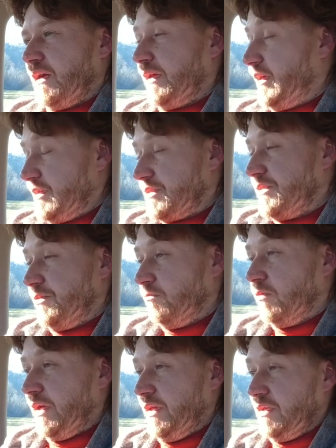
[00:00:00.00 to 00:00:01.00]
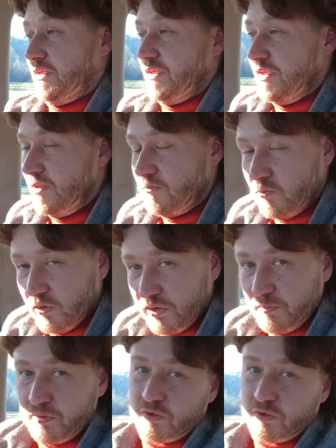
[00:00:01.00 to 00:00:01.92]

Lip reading: I guess the way he would